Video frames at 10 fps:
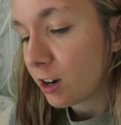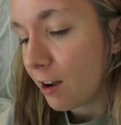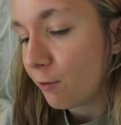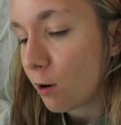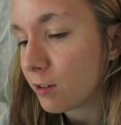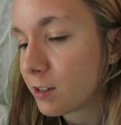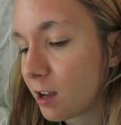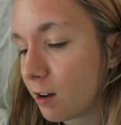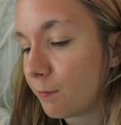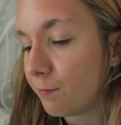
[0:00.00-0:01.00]
I've got
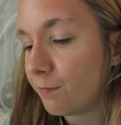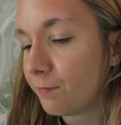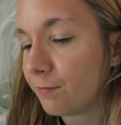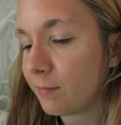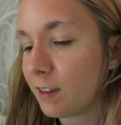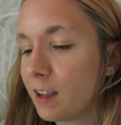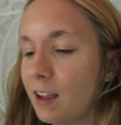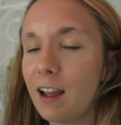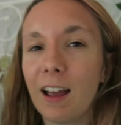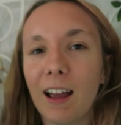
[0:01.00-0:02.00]
some
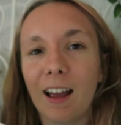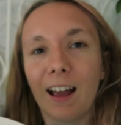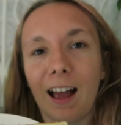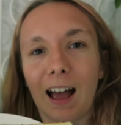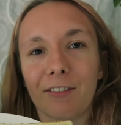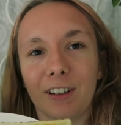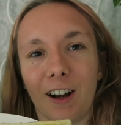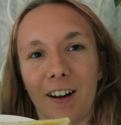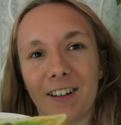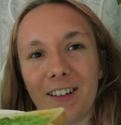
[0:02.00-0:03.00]

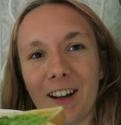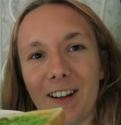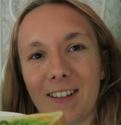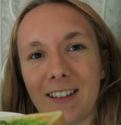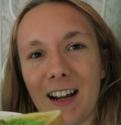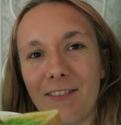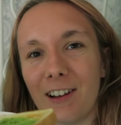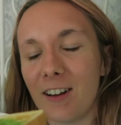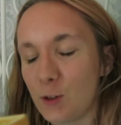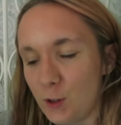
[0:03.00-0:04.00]
avocado toast today for
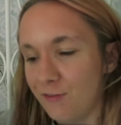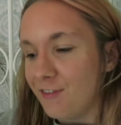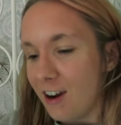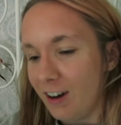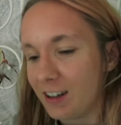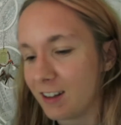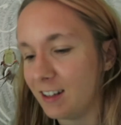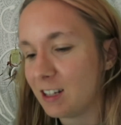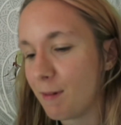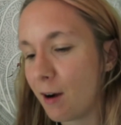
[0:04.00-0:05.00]
lunch, which I'm very
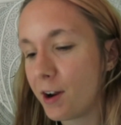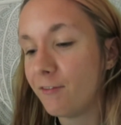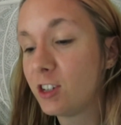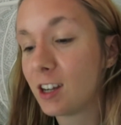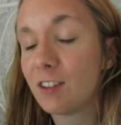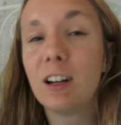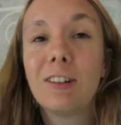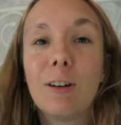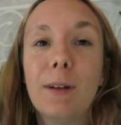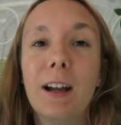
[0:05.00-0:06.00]
excited about, and I've just finished